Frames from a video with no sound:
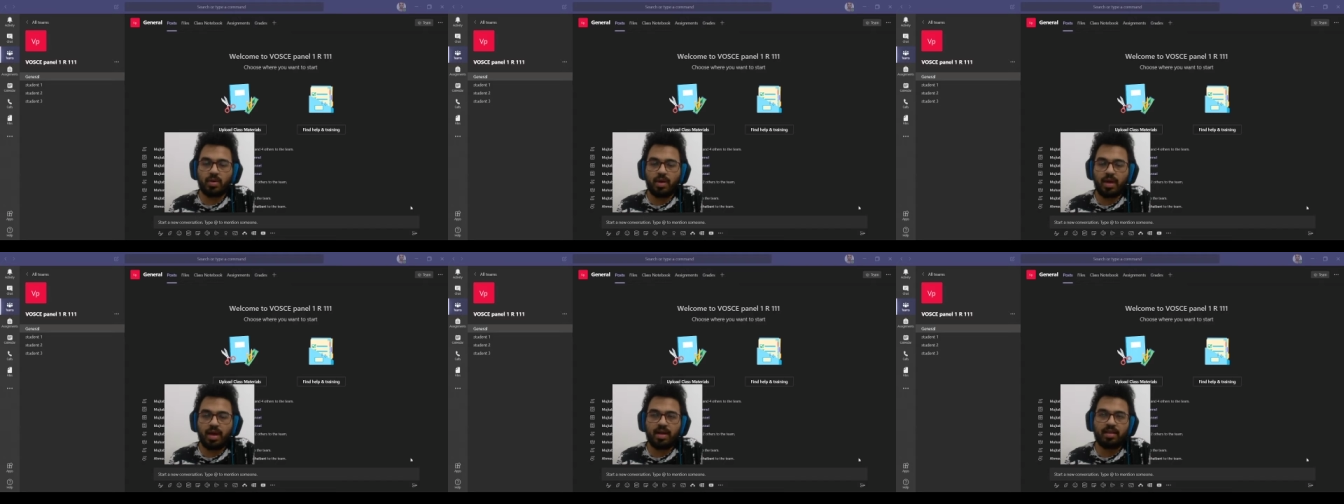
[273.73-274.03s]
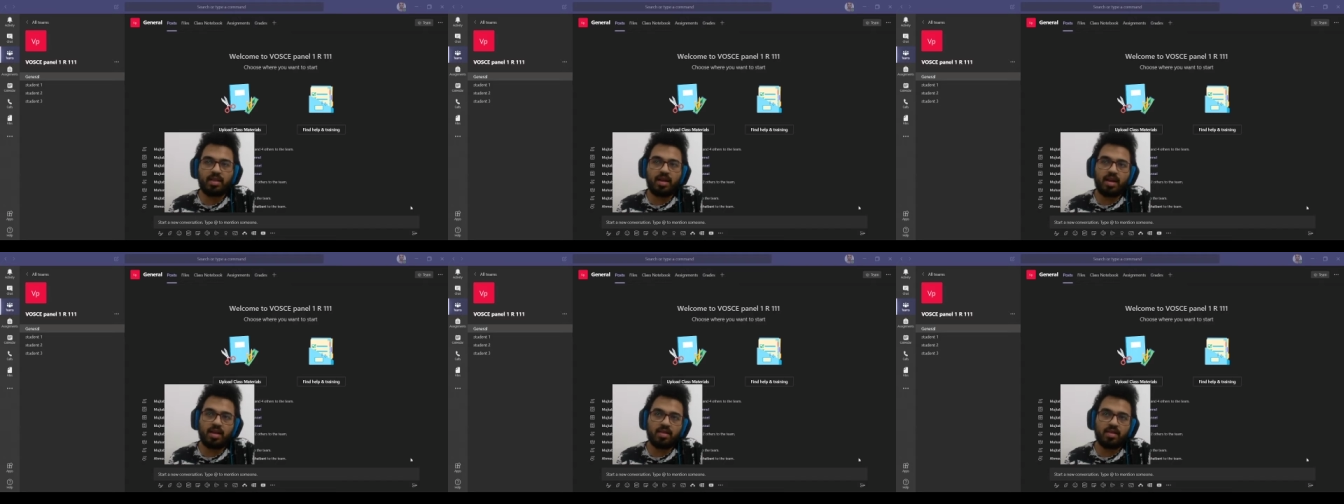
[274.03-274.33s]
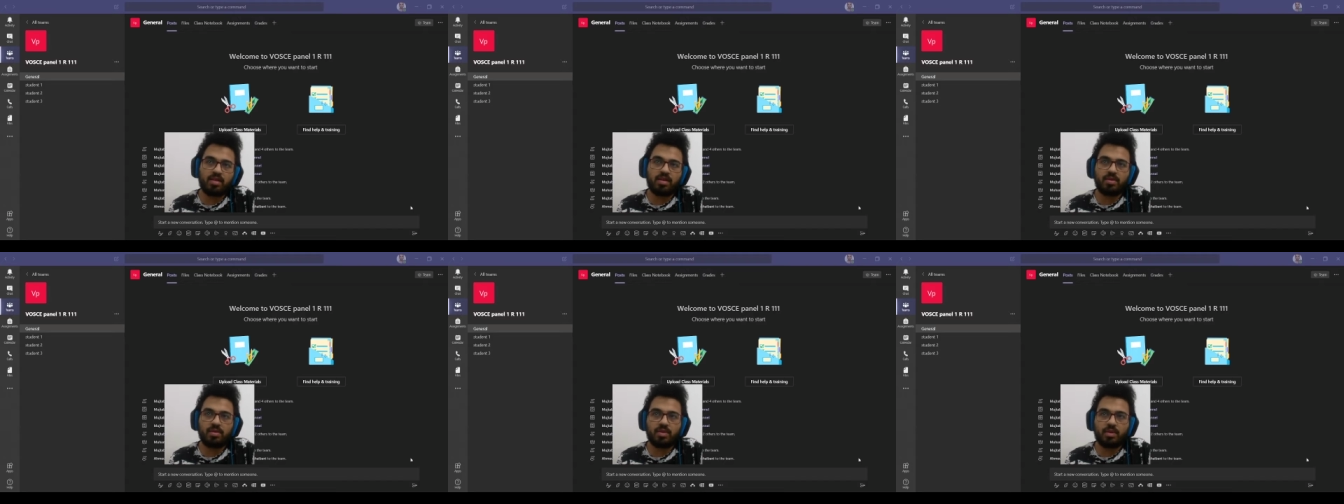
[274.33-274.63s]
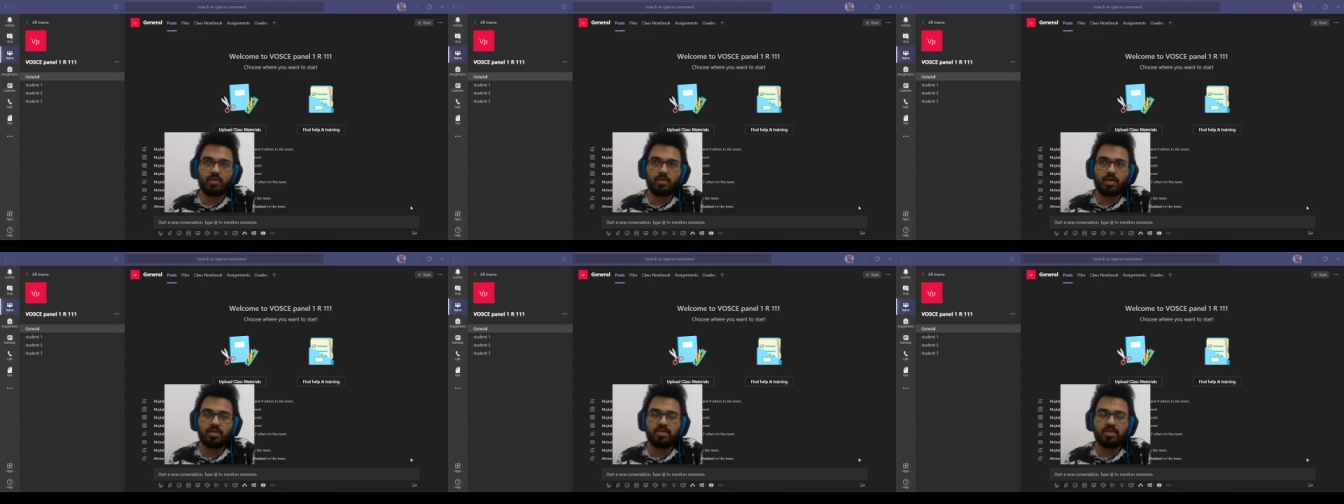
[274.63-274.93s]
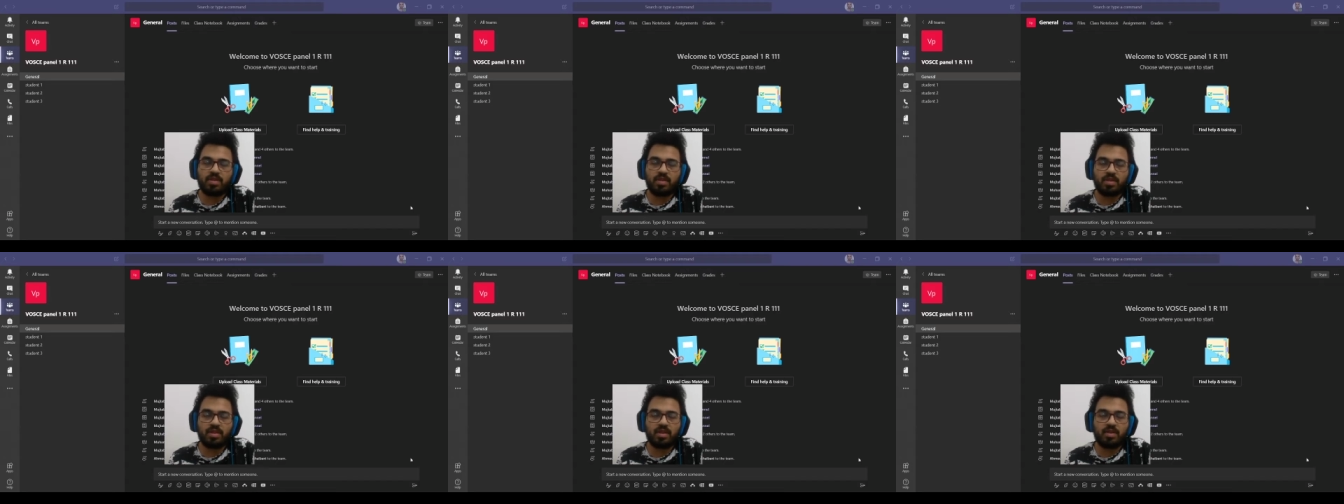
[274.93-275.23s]
and answer the
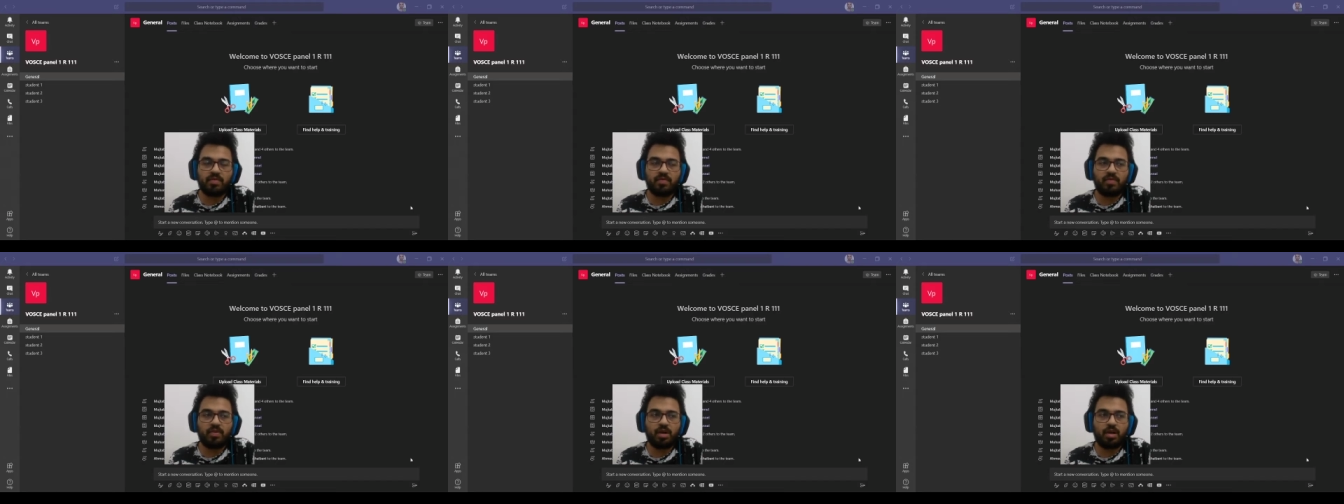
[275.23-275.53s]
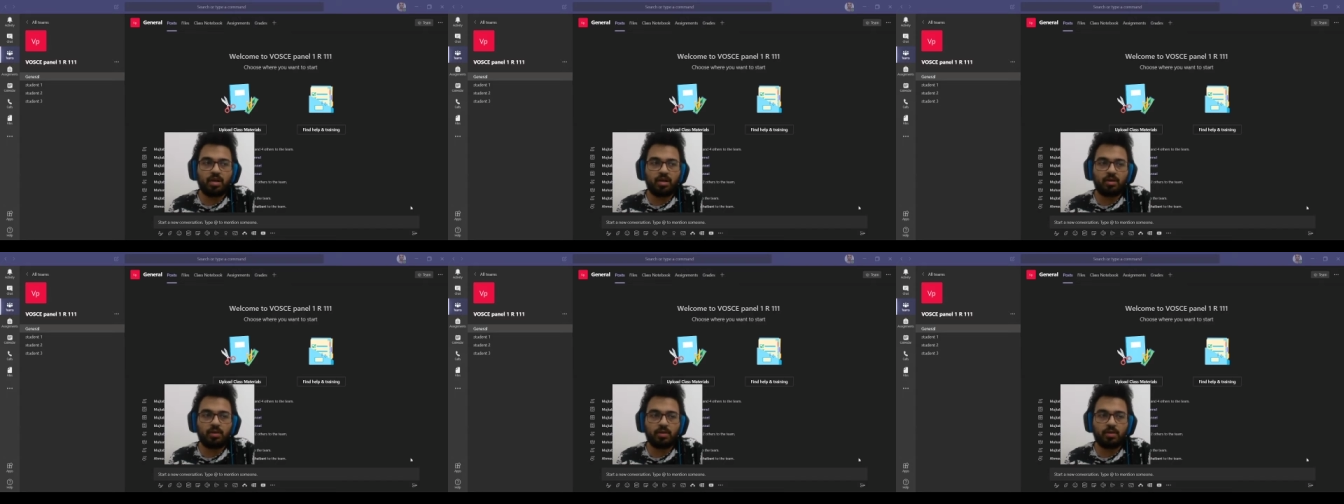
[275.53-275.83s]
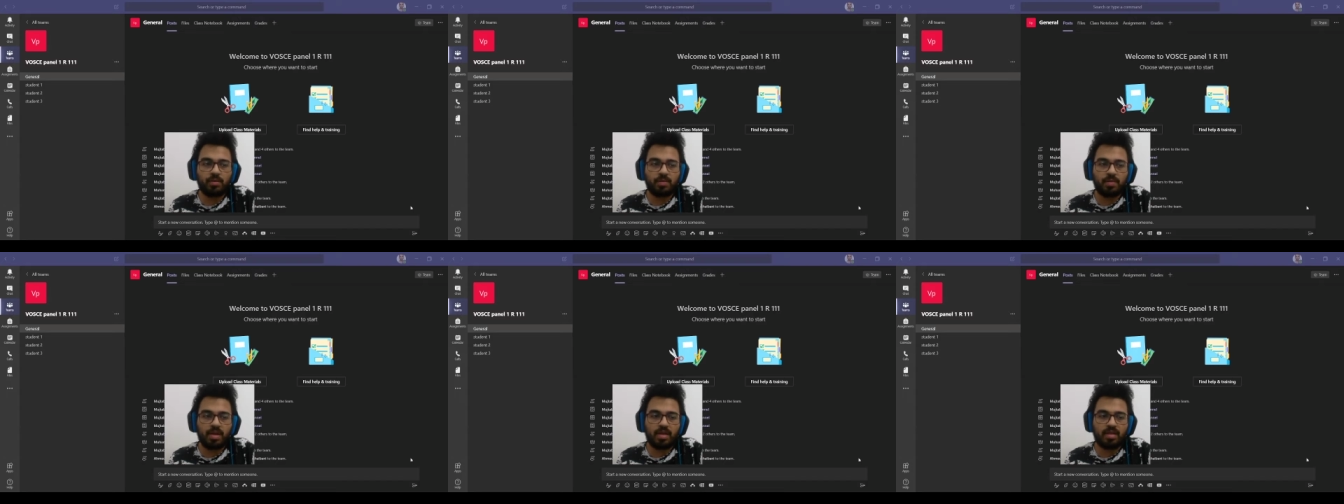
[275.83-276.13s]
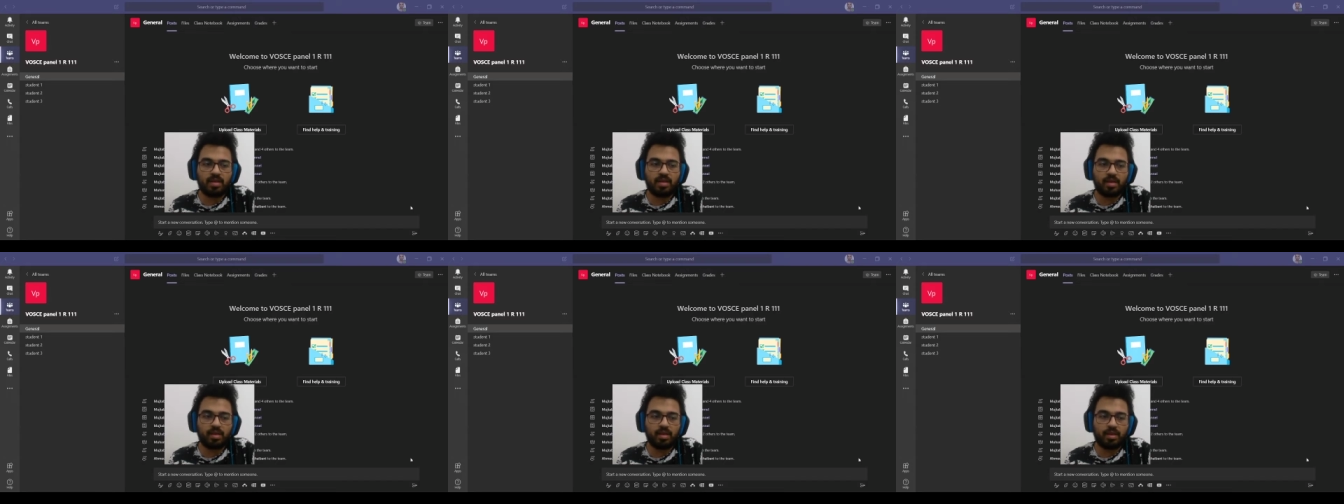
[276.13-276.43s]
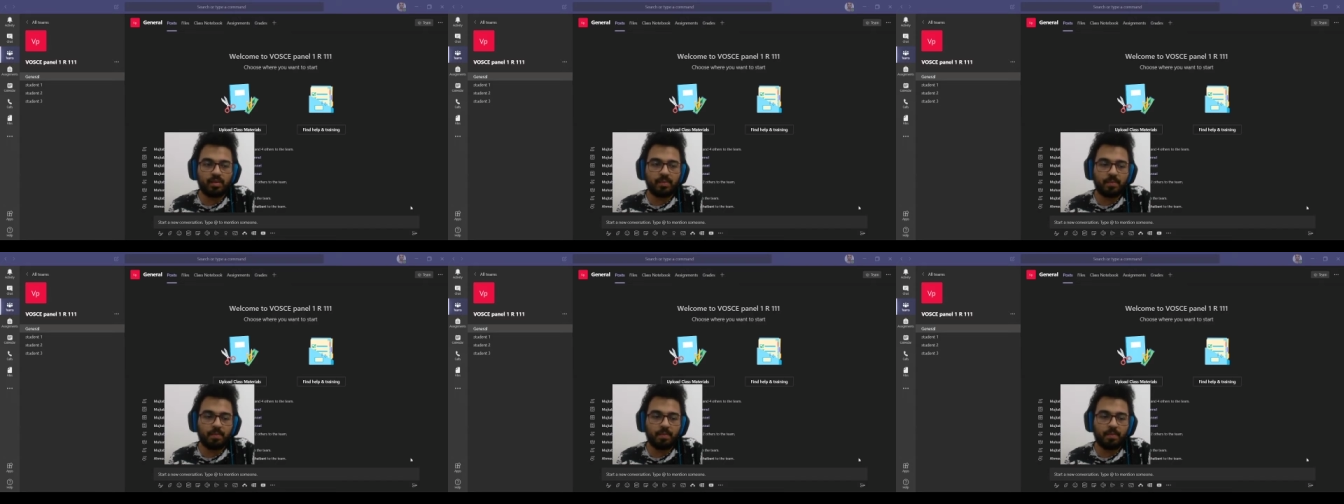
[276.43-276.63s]
questions that follow, basically.